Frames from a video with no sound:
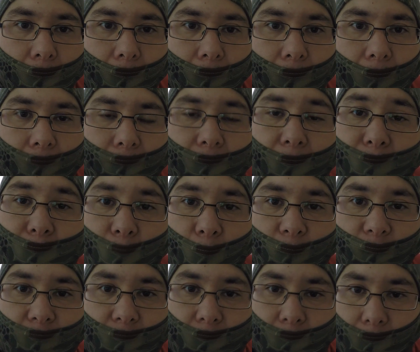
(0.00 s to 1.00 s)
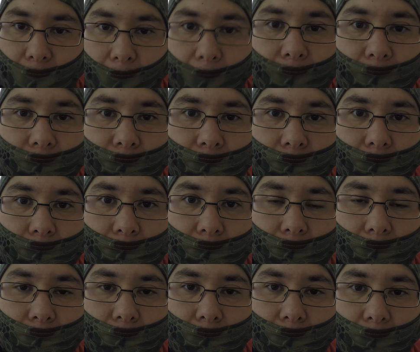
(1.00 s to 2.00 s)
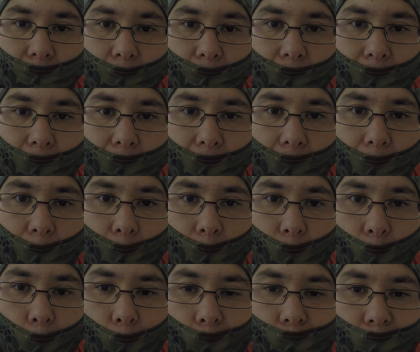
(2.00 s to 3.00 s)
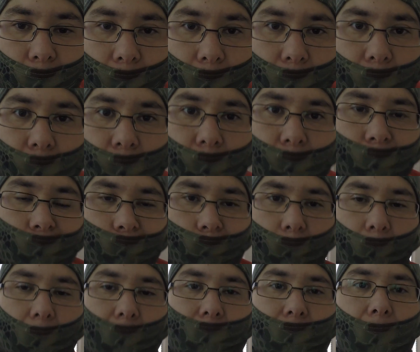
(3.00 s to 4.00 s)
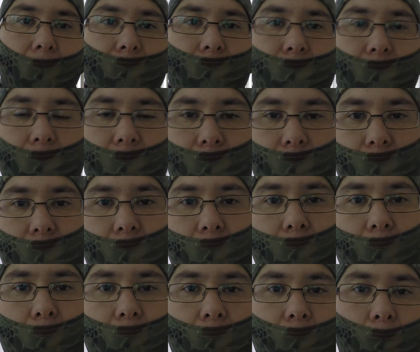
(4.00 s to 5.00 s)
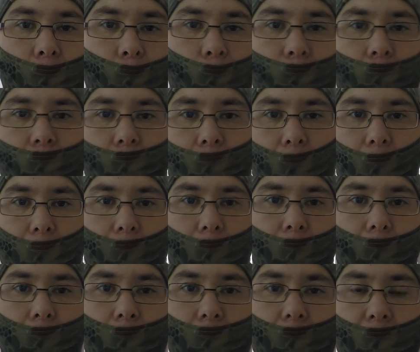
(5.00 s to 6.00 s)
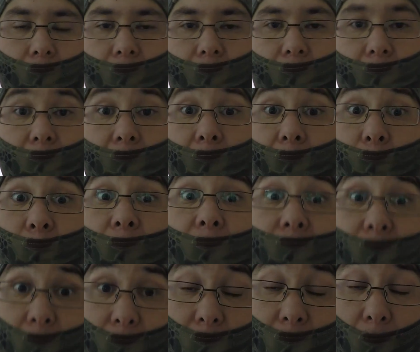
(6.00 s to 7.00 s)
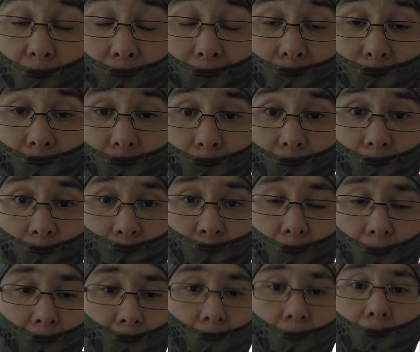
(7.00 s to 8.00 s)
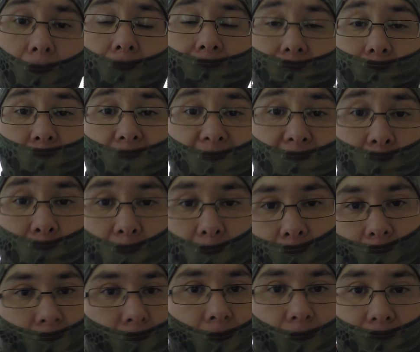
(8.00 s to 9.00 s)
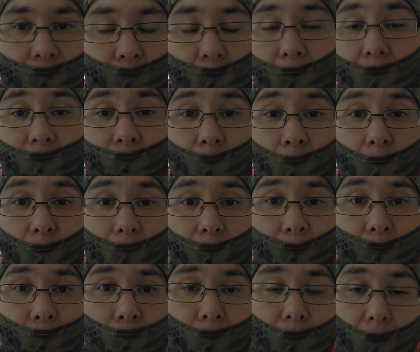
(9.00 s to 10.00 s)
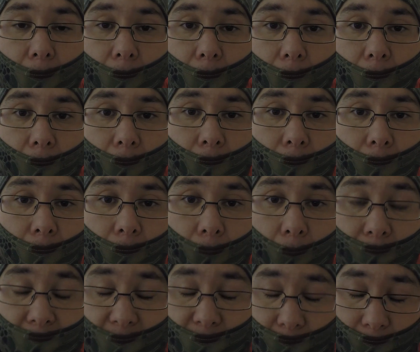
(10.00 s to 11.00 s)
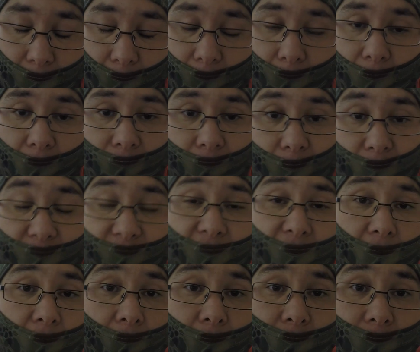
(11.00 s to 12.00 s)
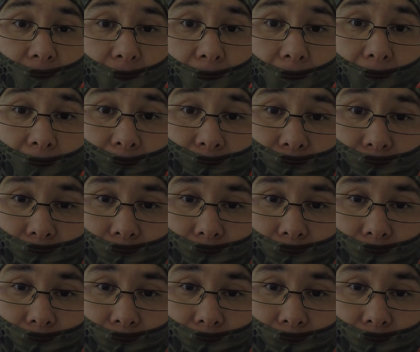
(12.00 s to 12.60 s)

Alright, that's all for today. As I had said to you in a previous comment to you, I haven't been well. I haven't been riding. I'm just getting over this virus now.